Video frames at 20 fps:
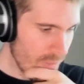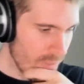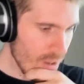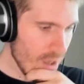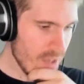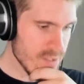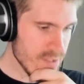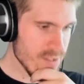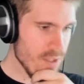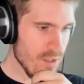
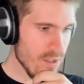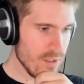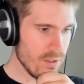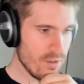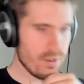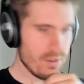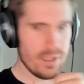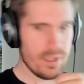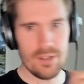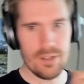I started
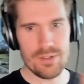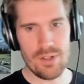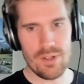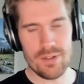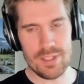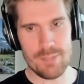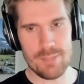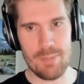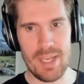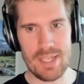learning here's all
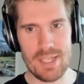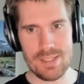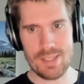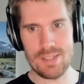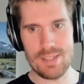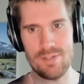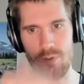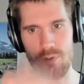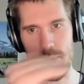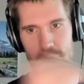these
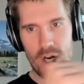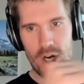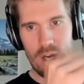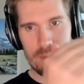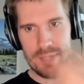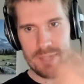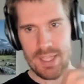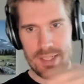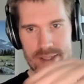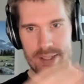pieces of a
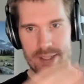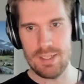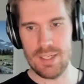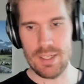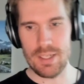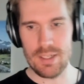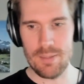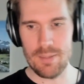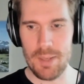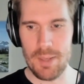prompt that
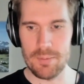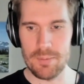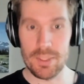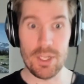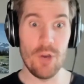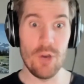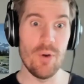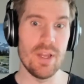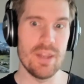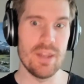need to be able to
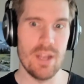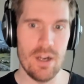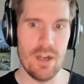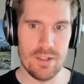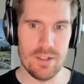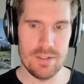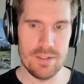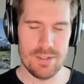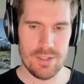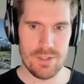go in there
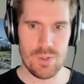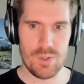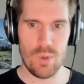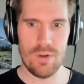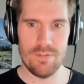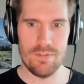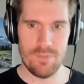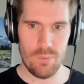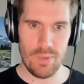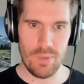to sort
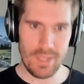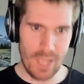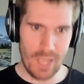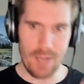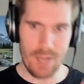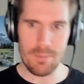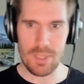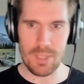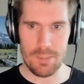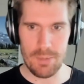of
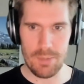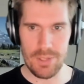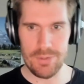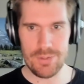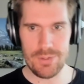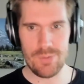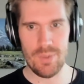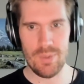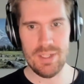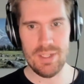reliably
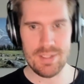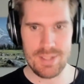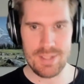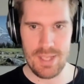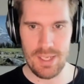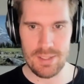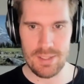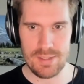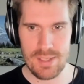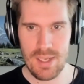produce one of these
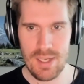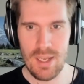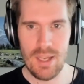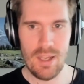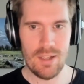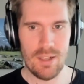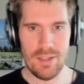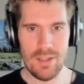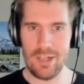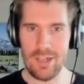things,
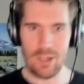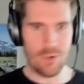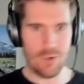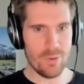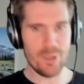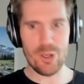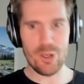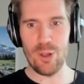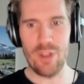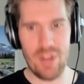let alone
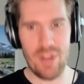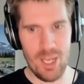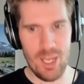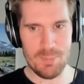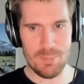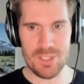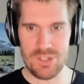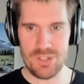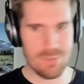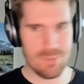a good thing,
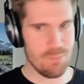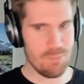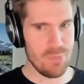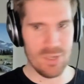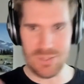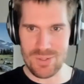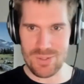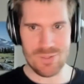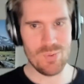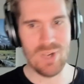but just
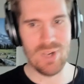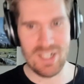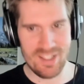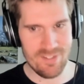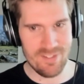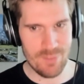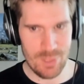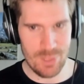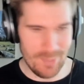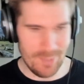produce one in the
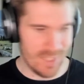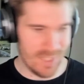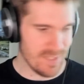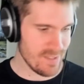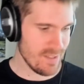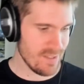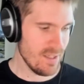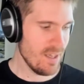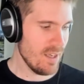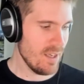first
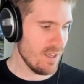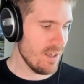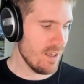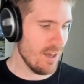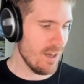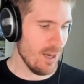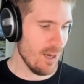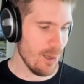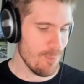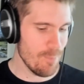place.
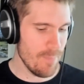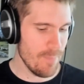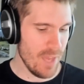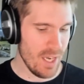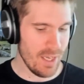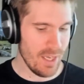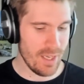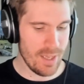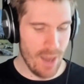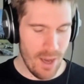And
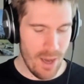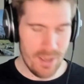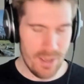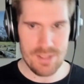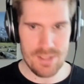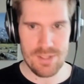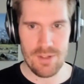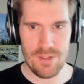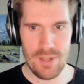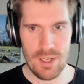I got it
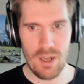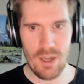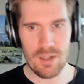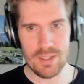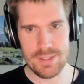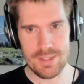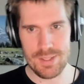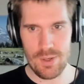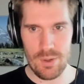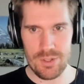so that on
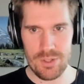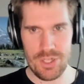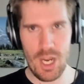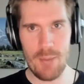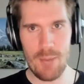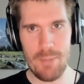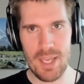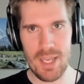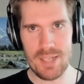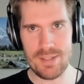a zero
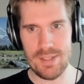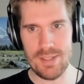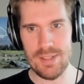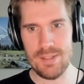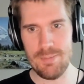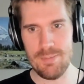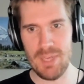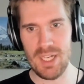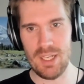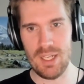shot
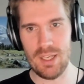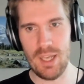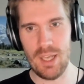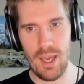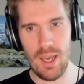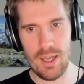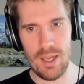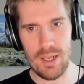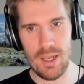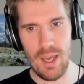basis, meaning
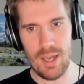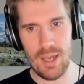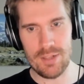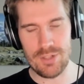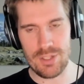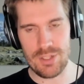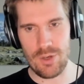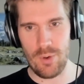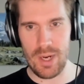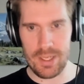I
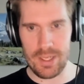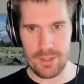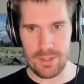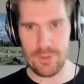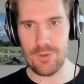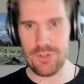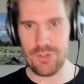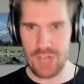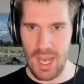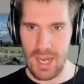just create a new
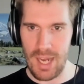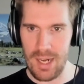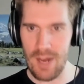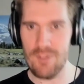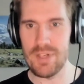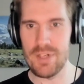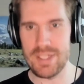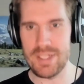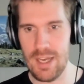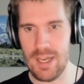chat
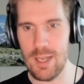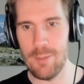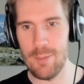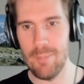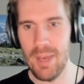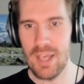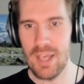every time,